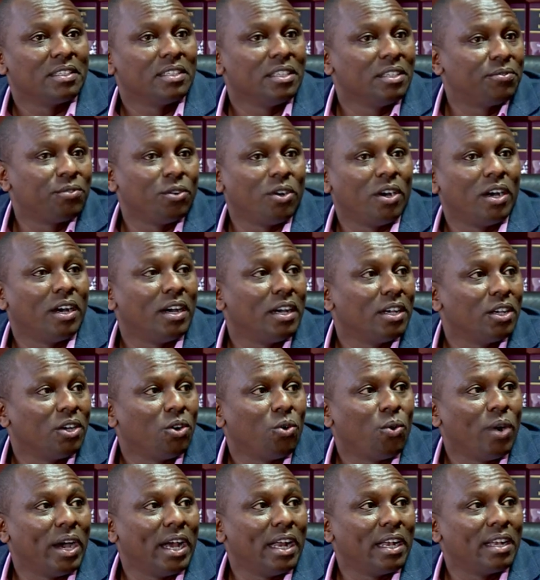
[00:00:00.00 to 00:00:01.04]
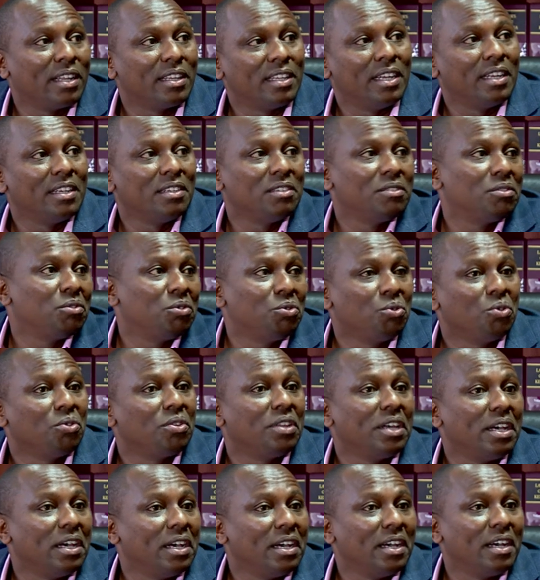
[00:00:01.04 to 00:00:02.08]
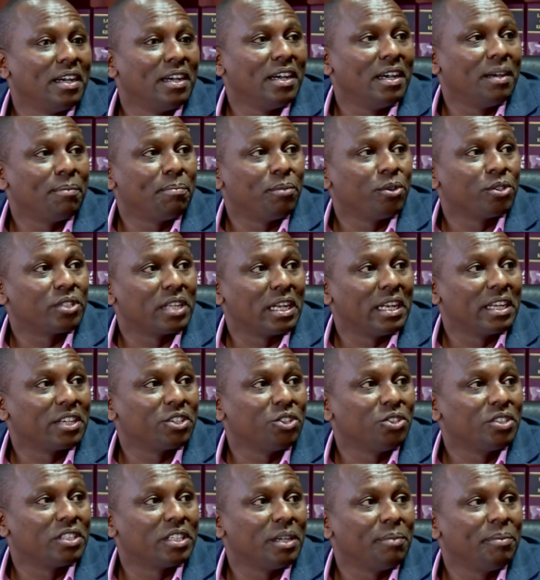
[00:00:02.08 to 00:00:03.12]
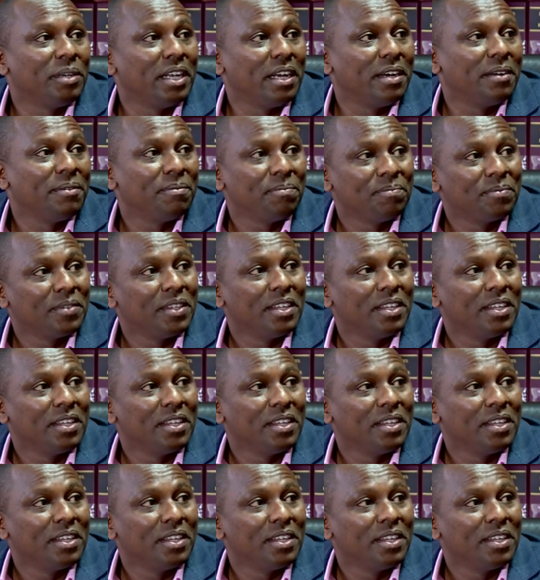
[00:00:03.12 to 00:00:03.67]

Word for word: sit for a while, then do the post-election seminar.